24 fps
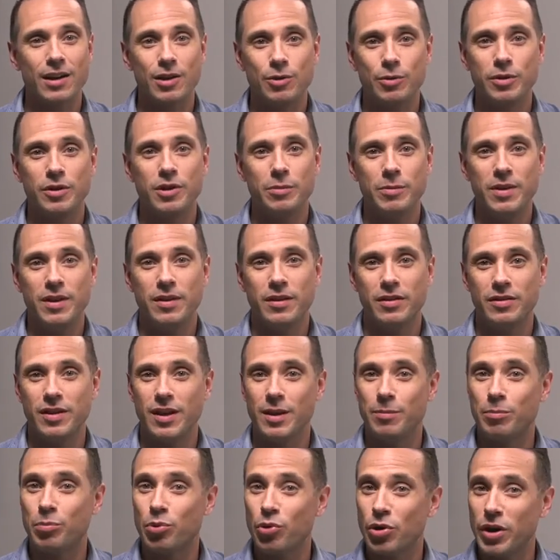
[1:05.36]
going to be the
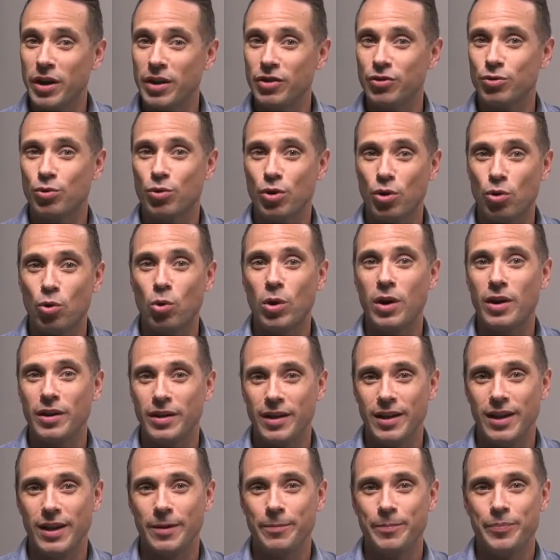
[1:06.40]
same price or
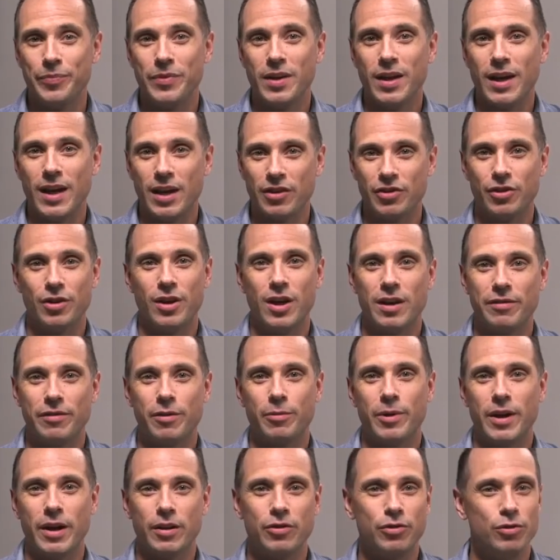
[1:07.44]
quality as an off the rack